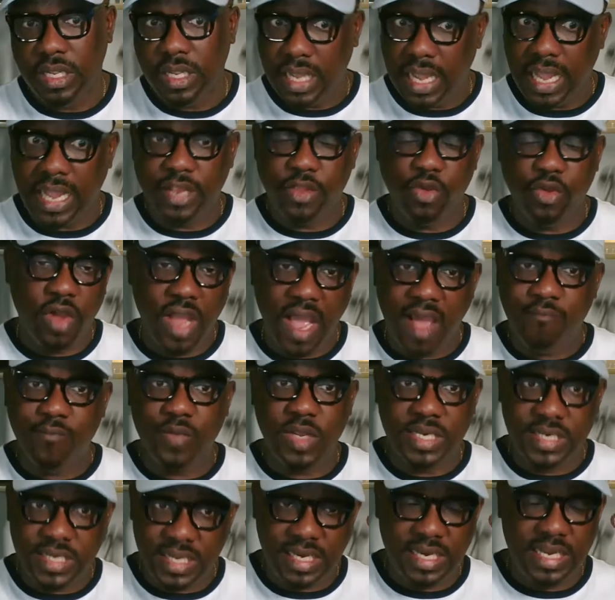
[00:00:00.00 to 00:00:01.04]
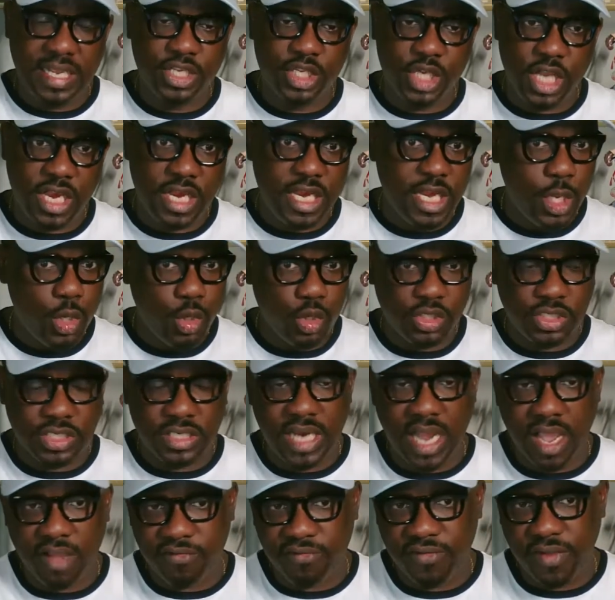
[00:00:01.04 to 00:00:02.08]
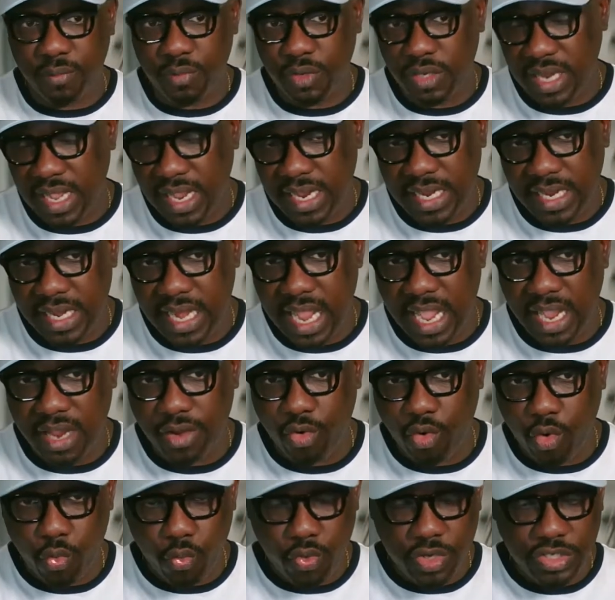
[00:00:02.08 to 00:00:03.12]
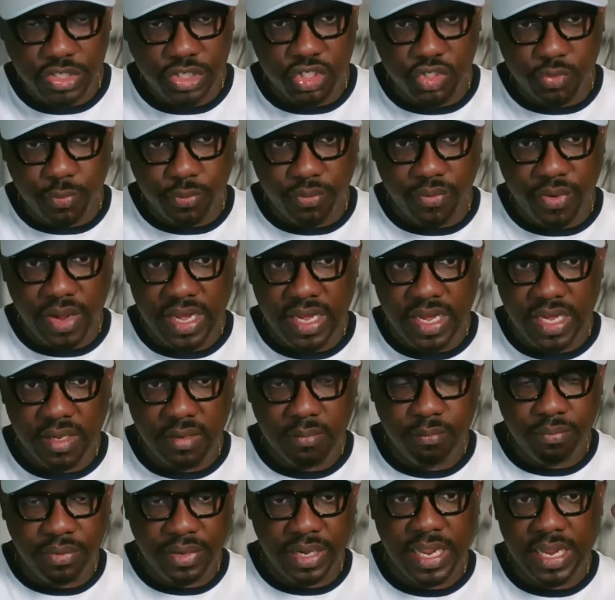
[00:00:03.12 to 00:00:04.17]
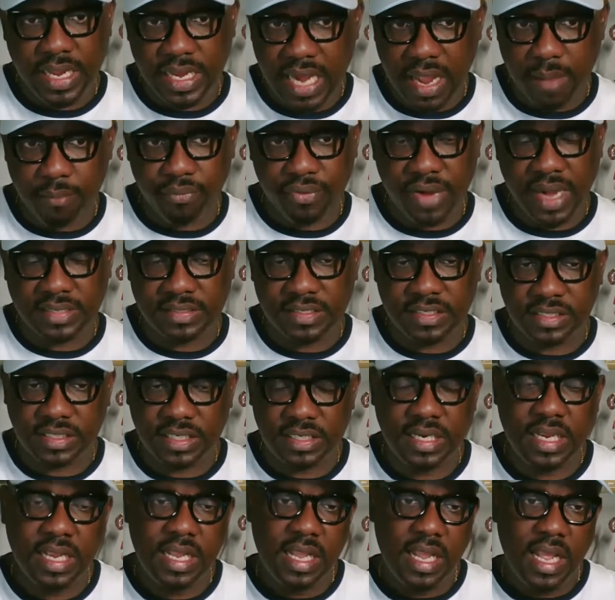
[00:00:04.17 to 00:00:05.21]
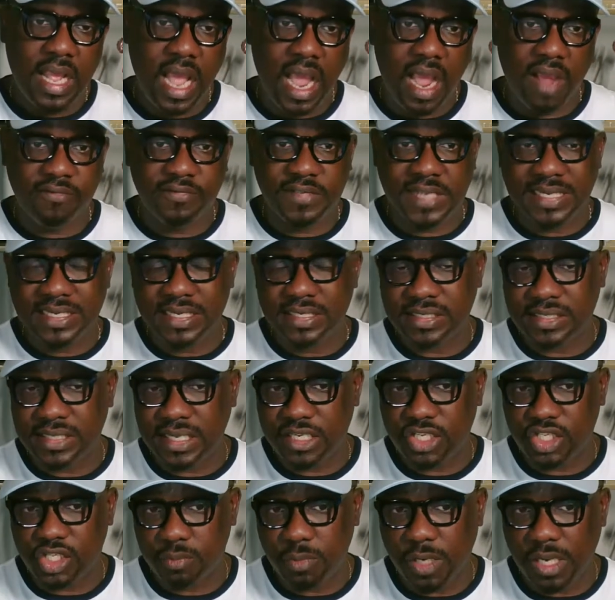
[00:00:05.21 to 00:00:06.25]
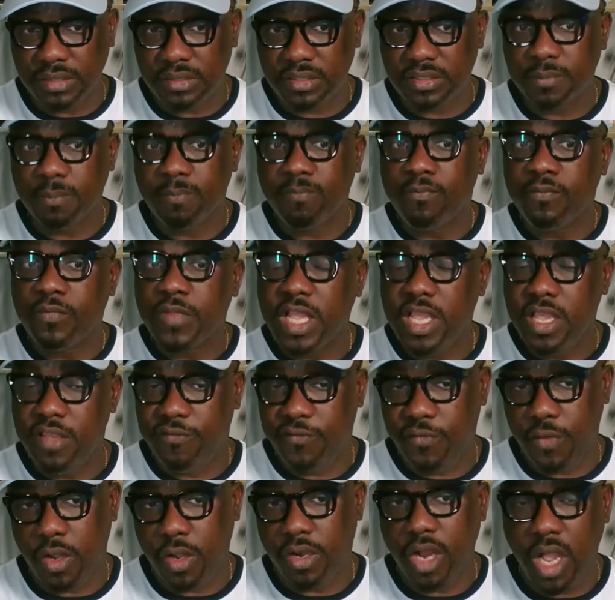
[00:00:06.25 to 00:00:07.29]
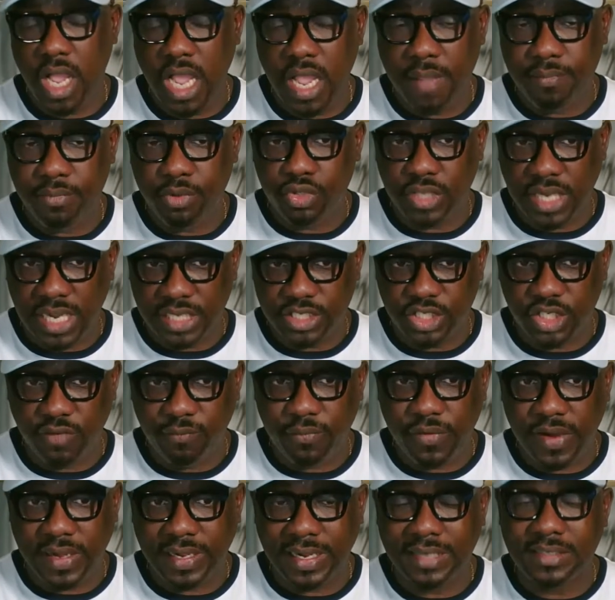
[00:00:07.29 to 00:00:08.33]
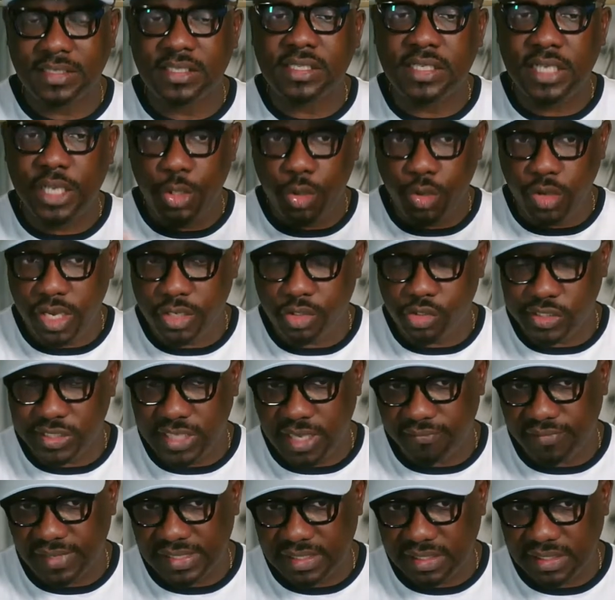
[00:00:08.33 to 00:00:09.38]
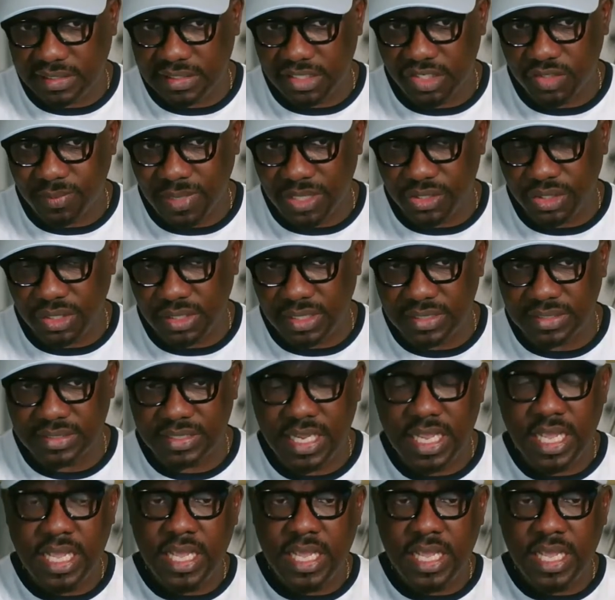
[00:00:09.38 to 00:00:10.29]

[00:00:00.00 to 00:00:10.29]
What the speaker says: and you have been diligently using our formula in our group, which is praying, playing, and practicing, after the 6th month, if you are not able to achieve pregnancy, you need to see a fertility specialist.